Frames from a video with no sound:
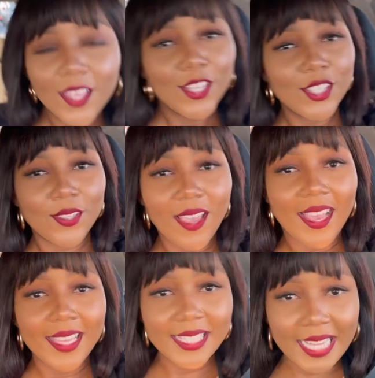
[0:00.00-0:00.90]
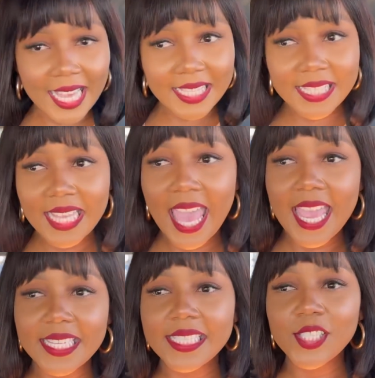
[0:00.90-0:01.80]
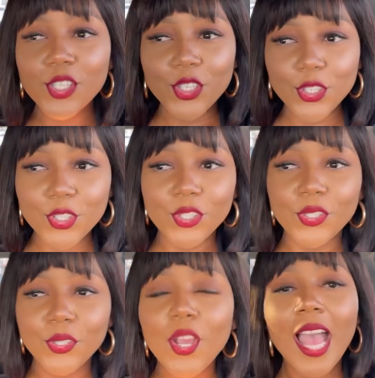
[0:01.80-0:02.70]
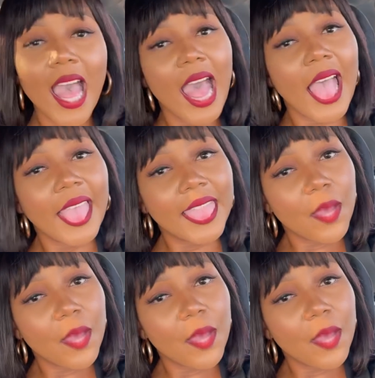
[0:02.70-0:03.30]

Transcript: So yeah, guys, let's head to the